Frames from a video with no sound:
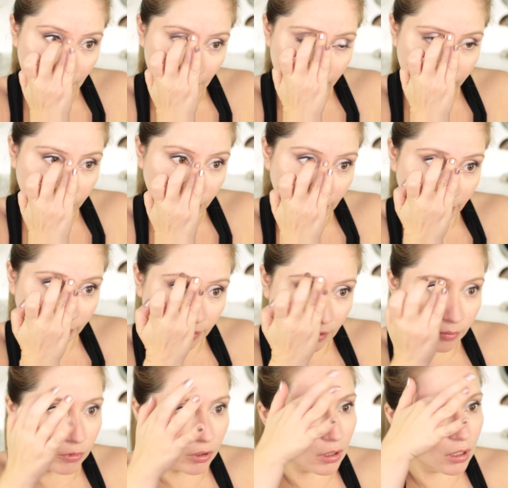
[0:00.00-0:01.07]
either hate
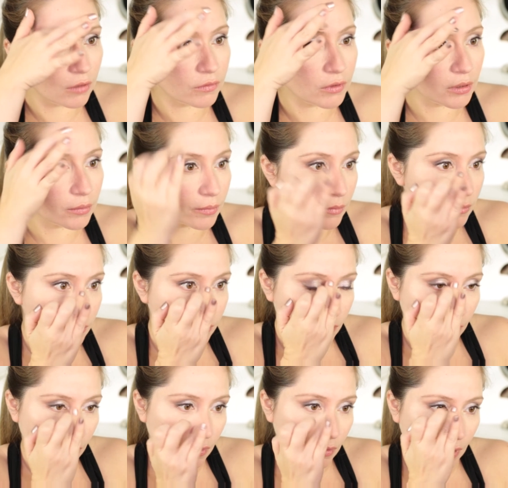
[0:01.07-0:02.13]
them or love them
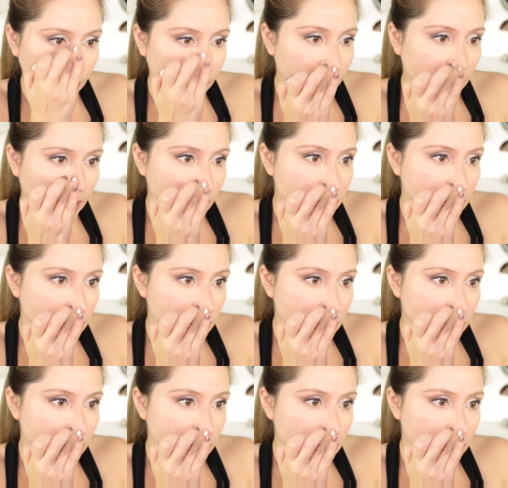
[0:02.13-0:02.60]
type of thing.